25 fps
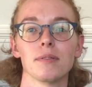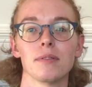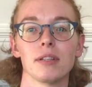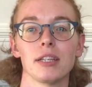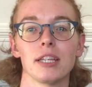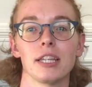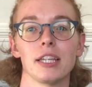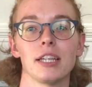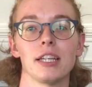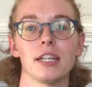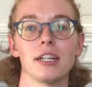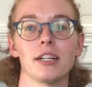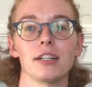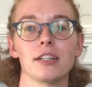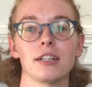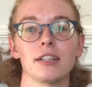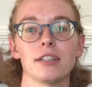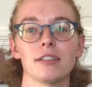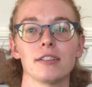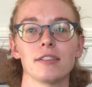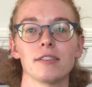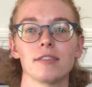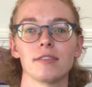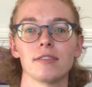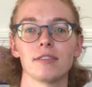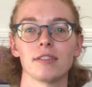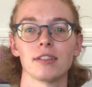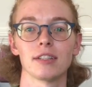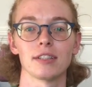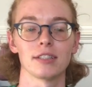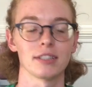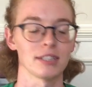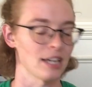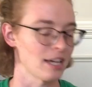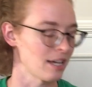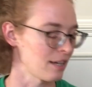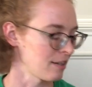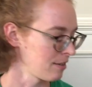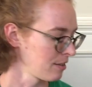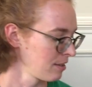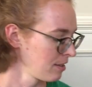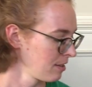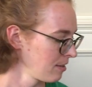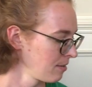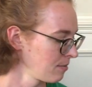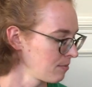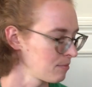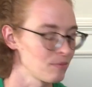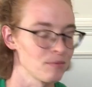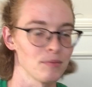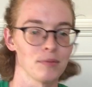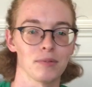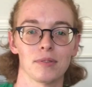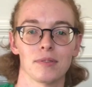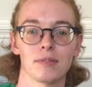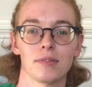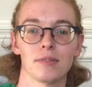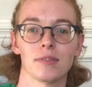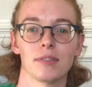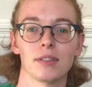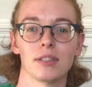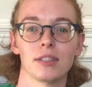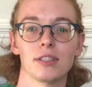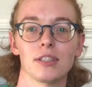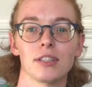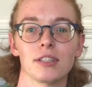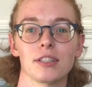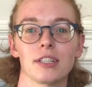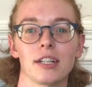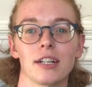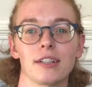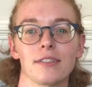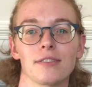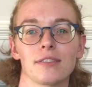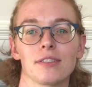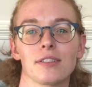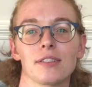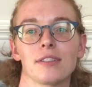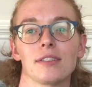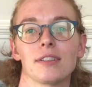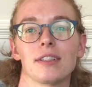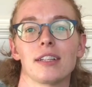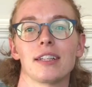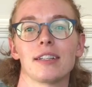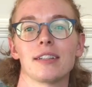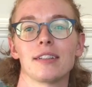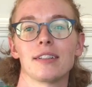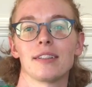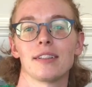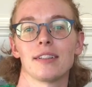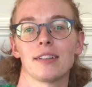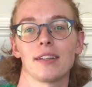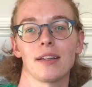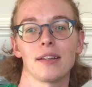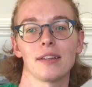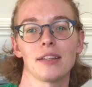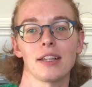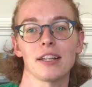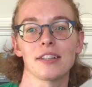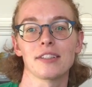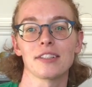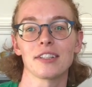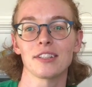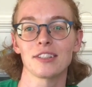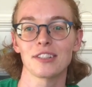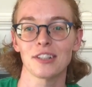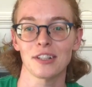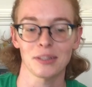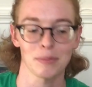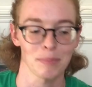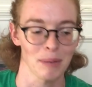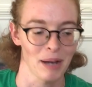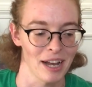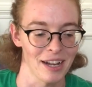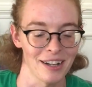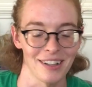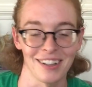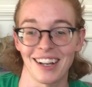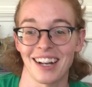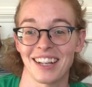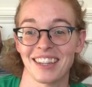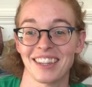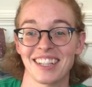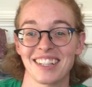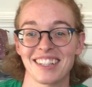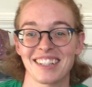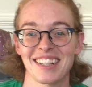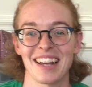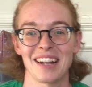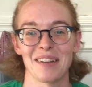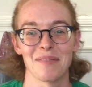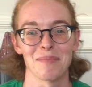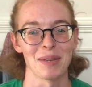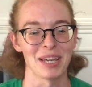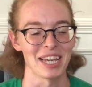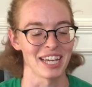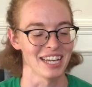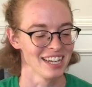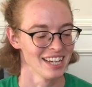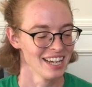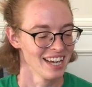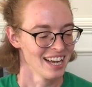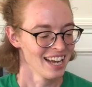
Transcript: here, let's say, just out of, it's going to start the pile on this side of me,